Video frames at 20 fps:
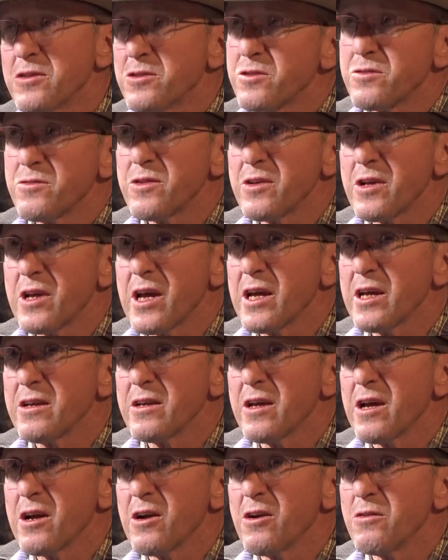which that
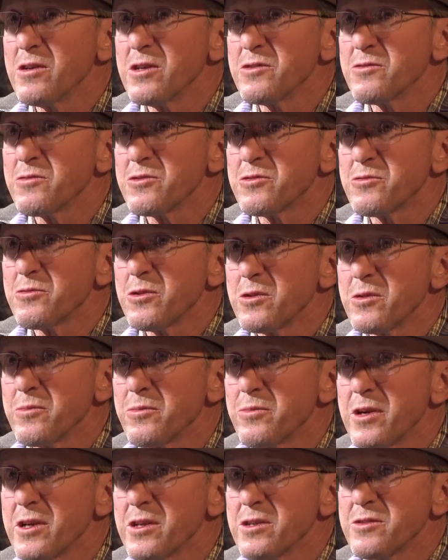I always was real
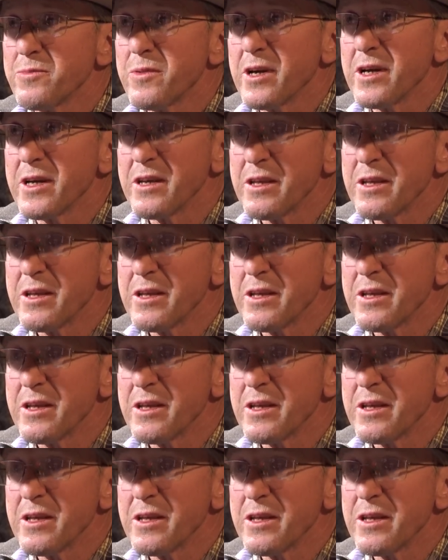impressed by.